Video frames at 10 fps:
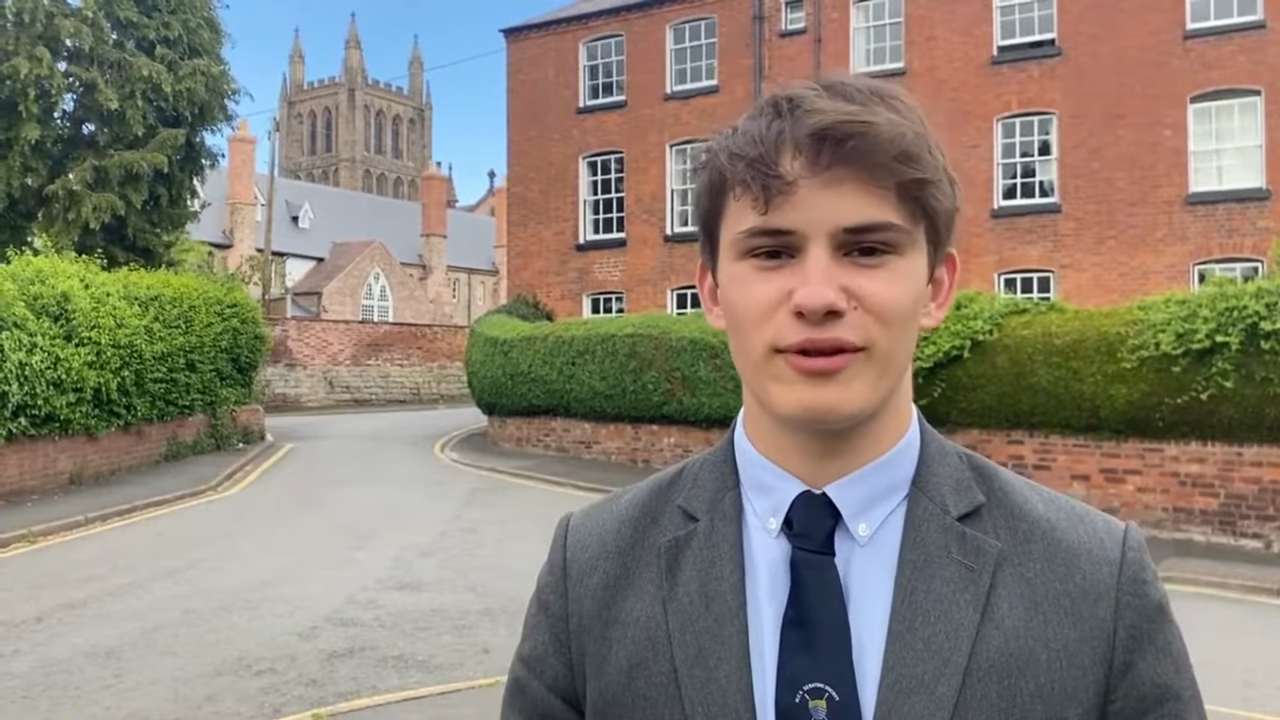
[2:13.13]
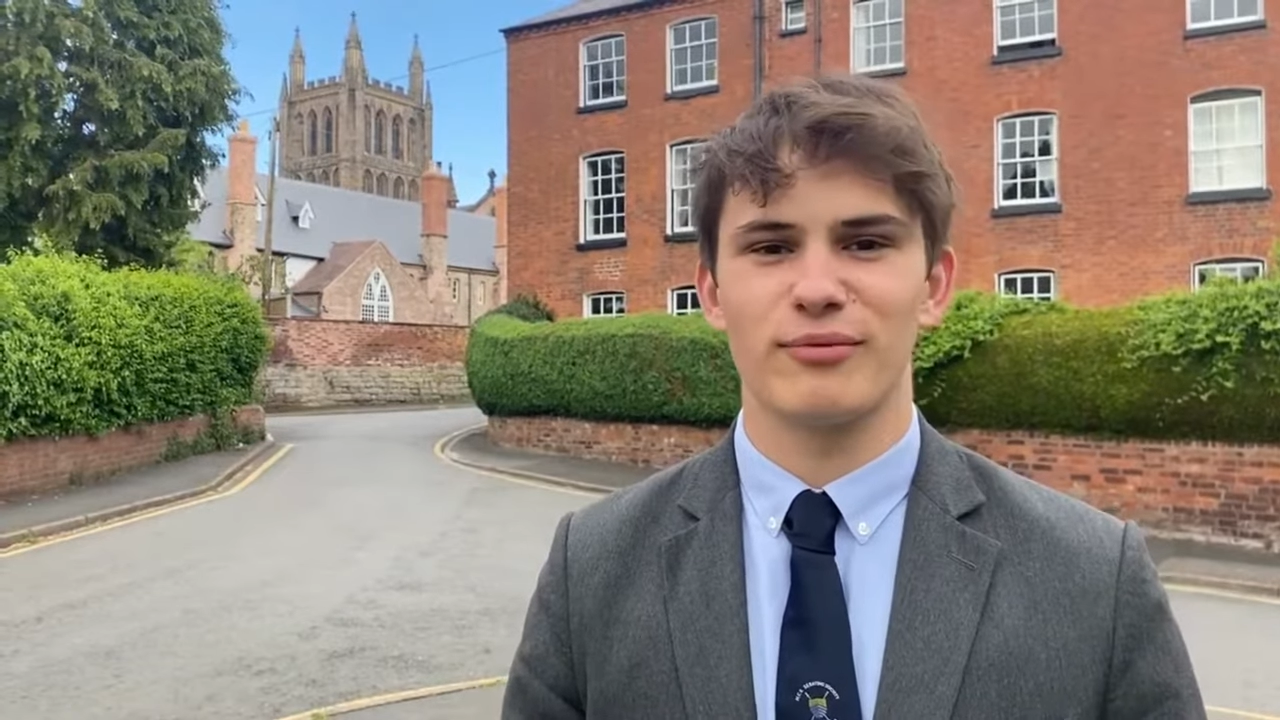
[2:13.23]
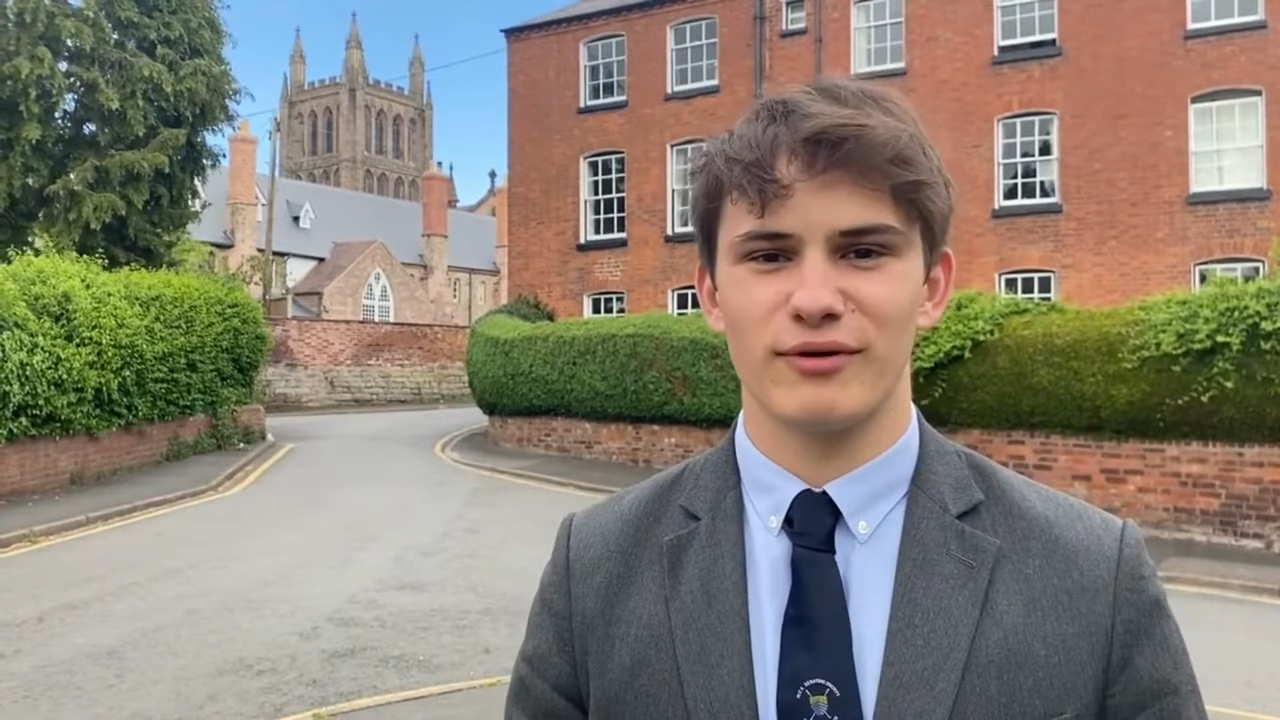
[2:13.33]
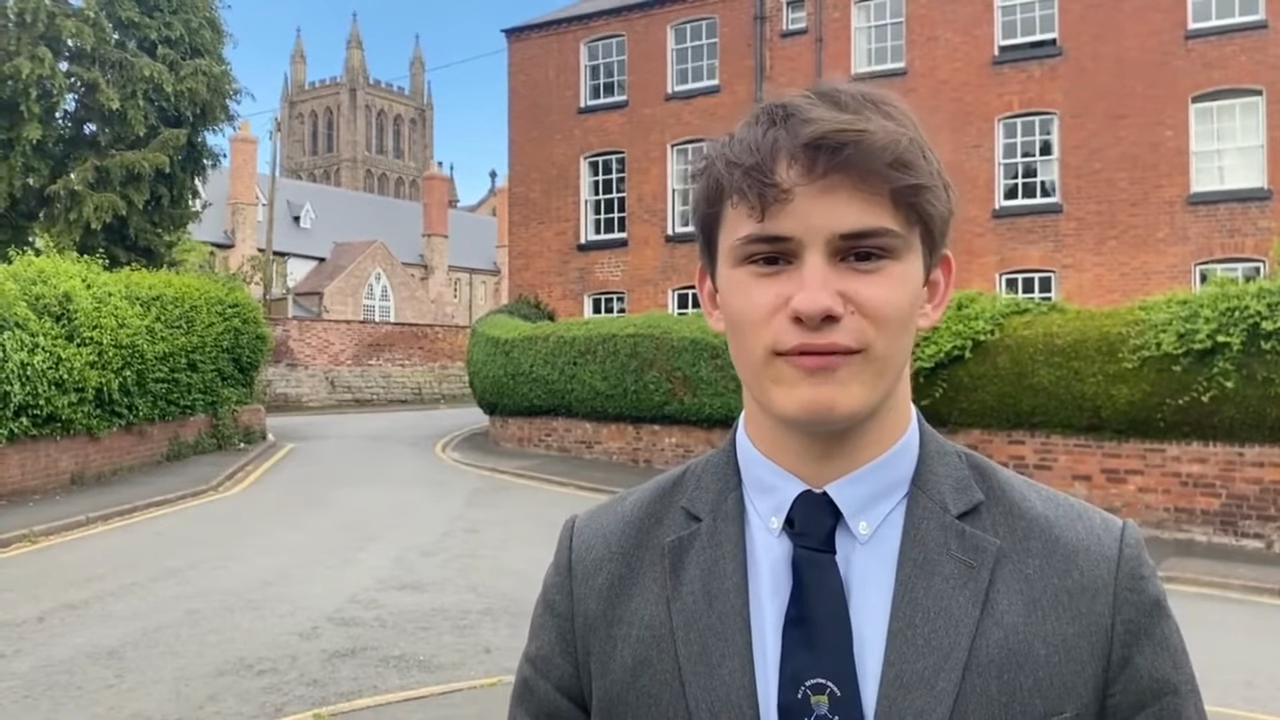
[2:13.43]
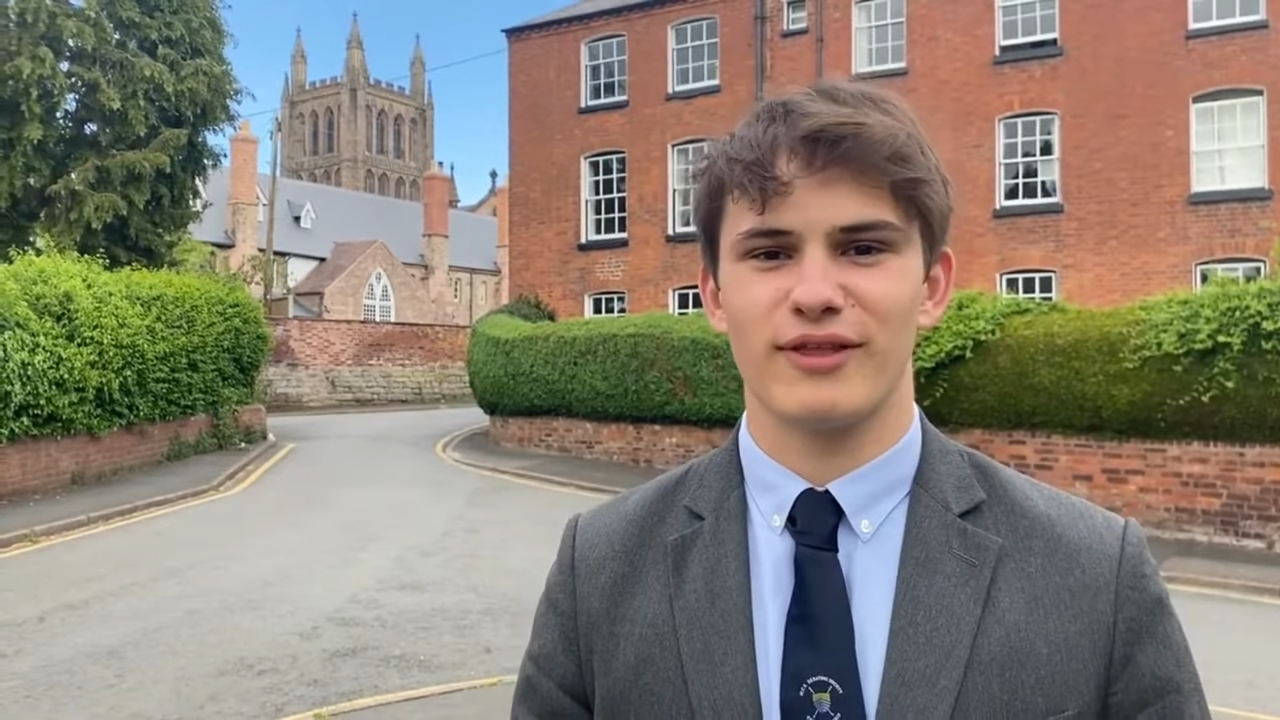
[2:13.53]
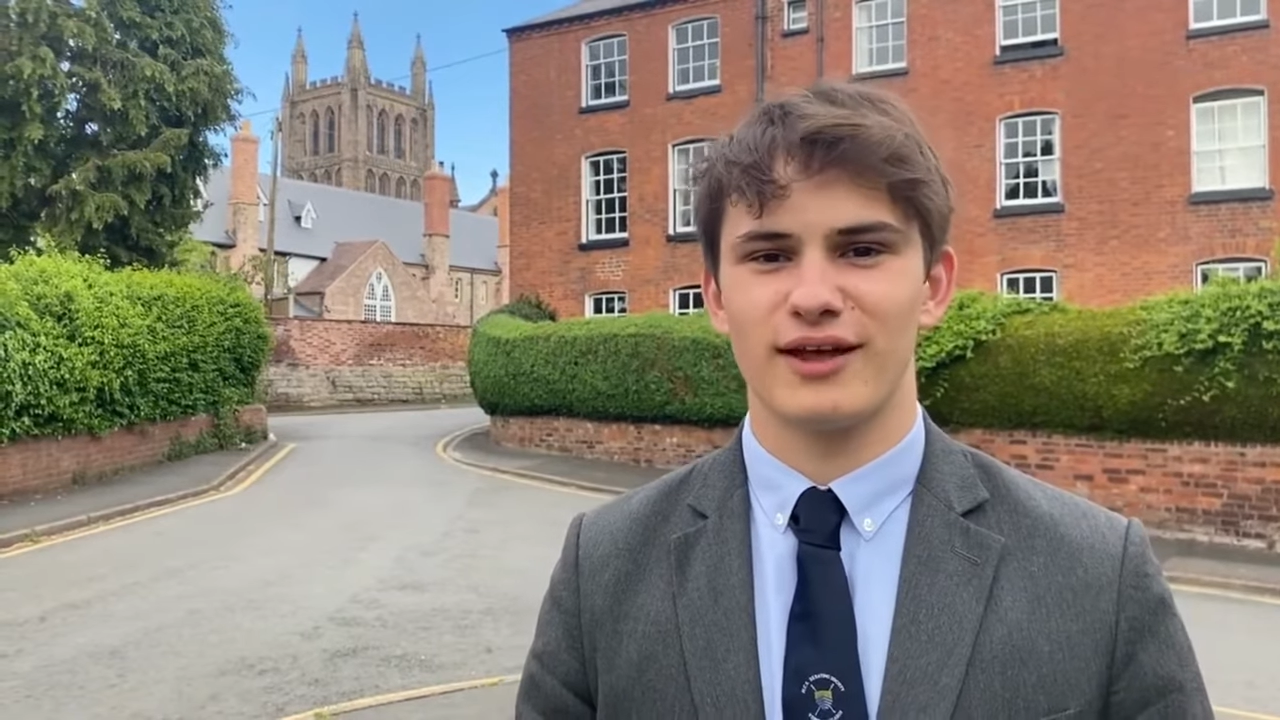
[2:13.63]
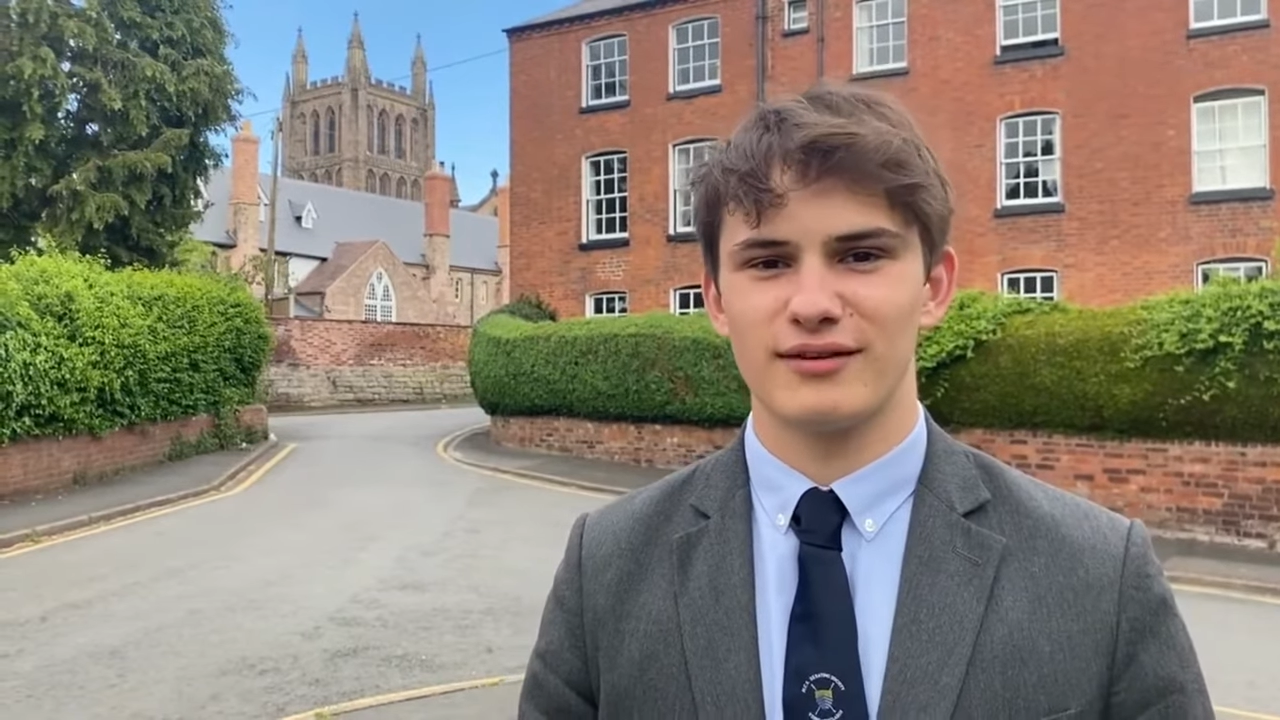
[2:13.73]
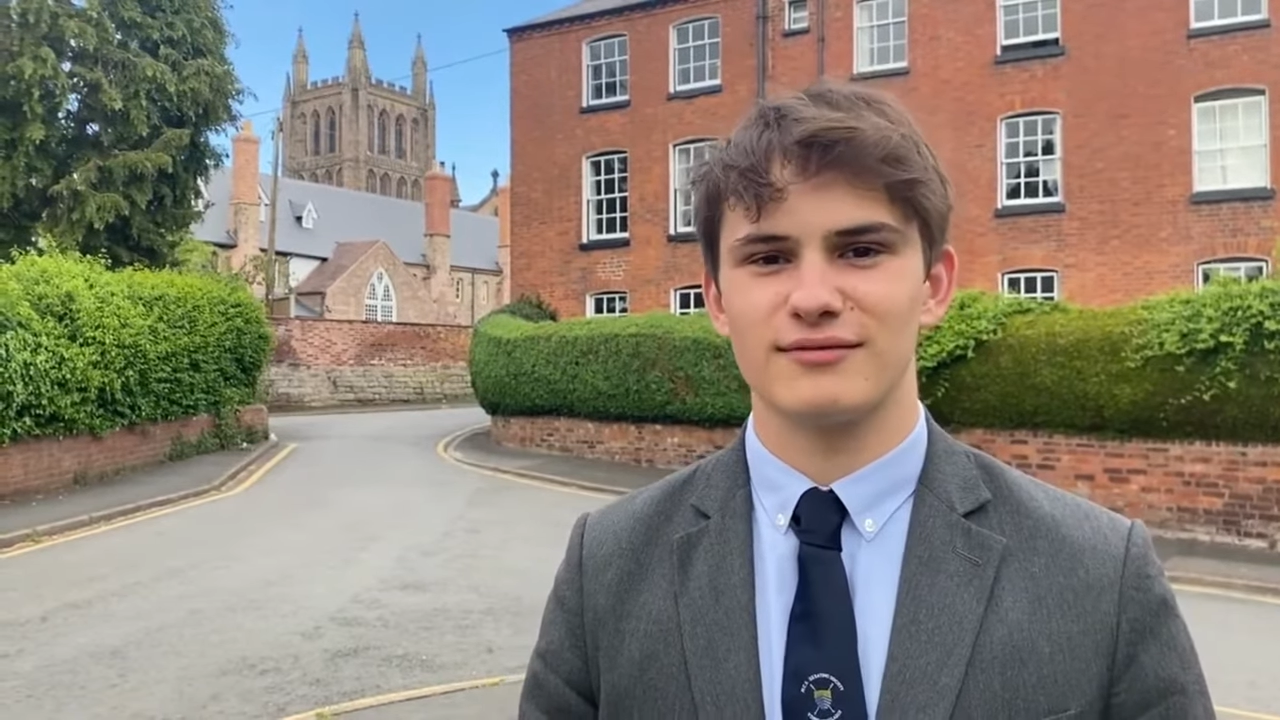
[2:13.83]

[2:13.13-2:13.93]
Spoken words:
important for that.